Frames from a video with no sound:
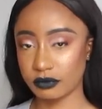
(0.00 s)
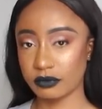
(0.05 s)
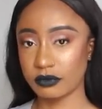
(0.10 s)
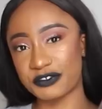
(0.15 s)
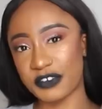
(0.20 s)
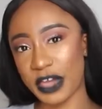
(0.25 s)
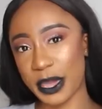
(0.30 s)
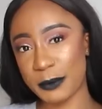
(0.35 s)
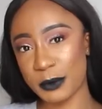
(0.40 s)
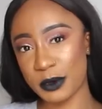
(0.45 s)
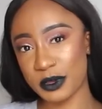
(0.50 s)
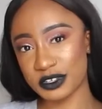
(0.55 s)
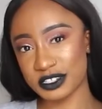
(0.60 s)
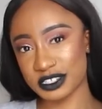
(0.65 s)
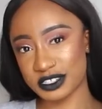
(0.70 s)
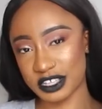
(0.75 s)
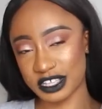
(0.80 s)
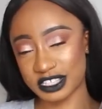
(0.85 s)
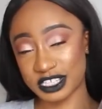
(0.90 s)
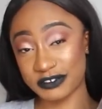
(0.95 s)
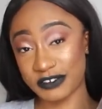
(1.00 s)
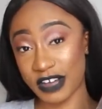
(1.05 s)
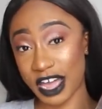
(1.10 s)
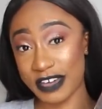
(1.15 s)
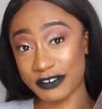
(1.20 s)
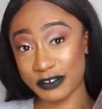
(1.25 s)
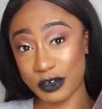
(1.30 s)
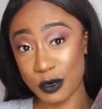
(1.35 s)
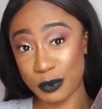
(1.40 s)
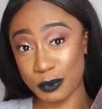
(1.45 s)
famous
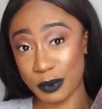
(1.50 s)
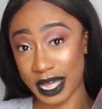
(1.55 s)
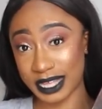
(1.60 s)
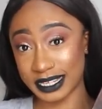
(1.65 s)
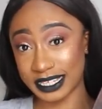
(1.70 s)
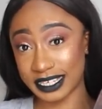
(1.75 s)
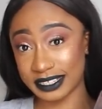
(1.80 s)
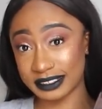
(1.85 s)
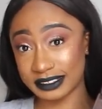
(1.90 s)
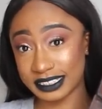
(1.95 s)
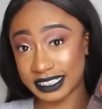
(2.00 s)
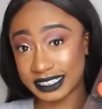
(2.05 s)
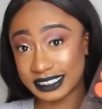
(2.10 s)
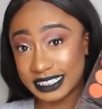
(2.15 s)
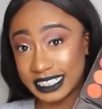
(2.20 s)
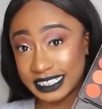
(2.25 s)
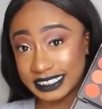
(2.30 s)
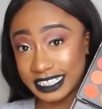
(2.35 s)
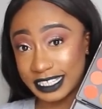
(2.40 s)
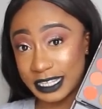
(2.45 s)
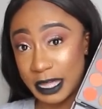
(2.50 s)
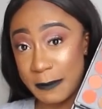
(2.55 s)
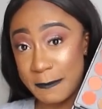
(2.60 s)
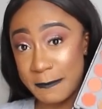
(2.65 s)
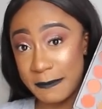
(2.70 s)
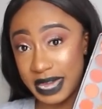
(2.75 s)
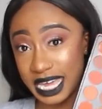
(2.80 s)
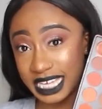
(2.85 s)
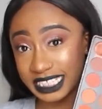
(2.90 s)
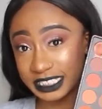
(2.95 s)
35O palette. This is an
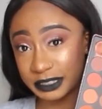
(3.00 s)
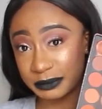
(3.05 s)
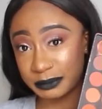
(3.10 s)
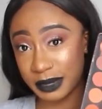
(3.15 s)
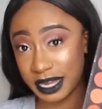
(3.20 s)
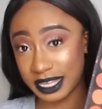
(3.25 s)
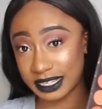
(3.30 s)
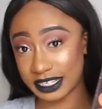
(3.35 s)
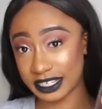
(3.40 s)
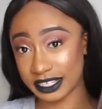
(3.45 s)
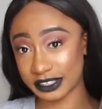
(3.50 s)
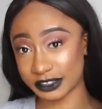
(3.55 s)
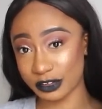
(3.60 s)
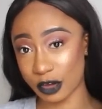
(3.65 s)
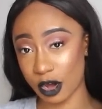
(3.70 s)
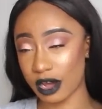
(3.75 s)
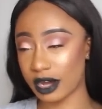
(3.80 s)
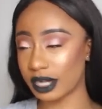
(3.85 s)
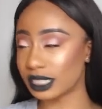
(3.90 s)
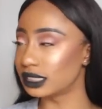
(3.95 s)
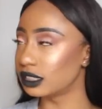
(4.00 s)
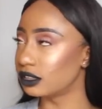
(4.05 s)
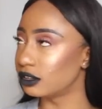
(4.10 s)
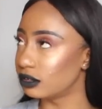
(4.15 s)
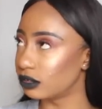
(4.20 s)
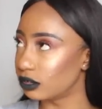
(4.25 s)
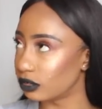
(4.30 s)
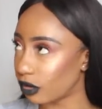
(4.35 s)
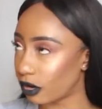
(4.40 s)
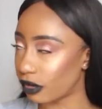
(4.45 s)
amazing palette. I
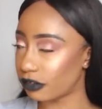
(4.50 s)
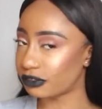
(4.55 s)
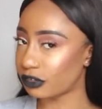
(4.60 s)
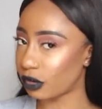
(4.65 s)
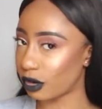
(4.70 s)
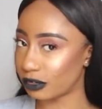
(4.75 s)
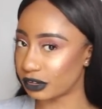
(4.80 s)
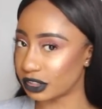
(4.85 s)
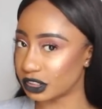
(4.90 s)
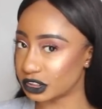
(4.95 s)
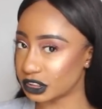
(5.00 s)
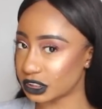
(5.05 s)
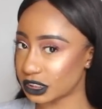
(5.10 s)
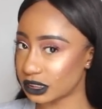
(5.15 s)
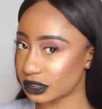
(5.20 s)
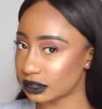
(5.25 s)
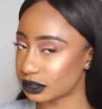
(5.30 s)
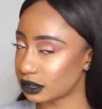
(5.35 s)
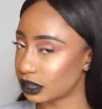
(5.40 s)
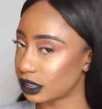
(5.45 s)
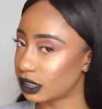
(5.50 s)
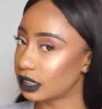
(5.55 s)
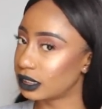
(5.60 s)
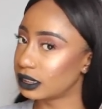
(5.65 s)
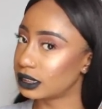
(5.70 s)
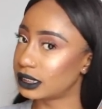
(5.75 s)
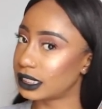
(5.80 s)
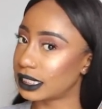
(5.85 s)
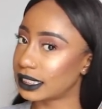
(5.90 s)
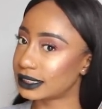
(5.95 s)
love oranges.
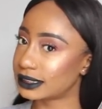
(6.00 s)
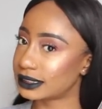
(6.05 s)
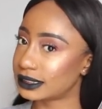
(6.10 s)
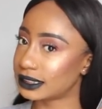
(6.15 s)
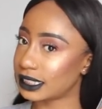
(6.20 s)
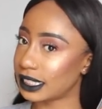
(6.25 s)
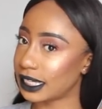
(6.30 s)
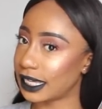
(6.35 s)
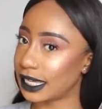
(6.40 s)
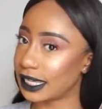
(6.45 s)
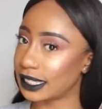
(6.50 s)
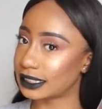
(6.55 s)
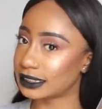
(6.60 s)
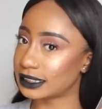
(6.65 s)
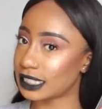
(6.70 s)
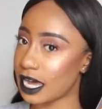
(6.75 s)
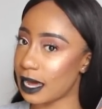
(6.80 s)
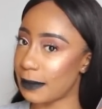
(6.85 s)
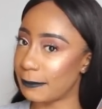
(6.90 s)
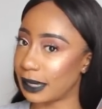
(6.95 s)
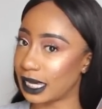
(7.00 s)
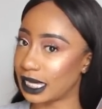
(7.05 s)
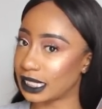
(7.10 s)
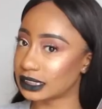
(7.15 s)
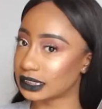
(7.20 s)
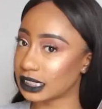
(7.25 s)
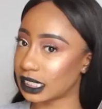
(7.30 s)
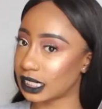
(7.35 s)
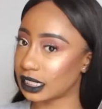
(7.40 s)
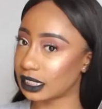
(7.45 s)
This is
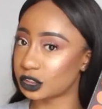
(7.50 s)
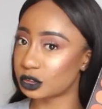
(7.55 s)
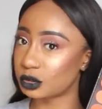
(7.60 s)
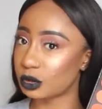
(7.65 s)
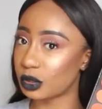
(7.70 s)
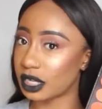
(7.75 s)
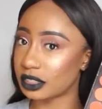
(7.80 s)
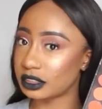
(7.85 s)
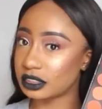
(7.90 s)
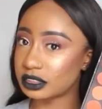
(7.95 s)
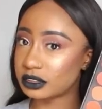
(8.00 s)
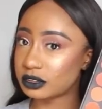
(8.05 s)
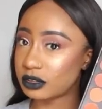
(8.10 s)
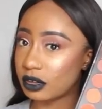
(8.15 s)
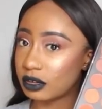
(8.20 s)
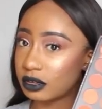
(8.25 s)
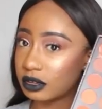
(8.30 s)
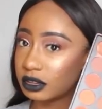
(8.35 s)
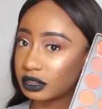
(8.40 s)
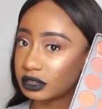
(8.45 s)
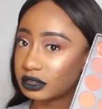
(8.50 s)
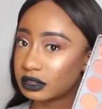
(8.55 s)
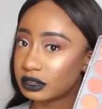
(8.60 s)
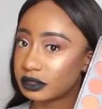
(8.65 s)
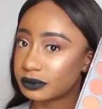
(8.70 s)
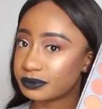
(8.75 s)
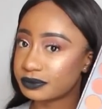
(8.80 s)
amazing. Just look at these colors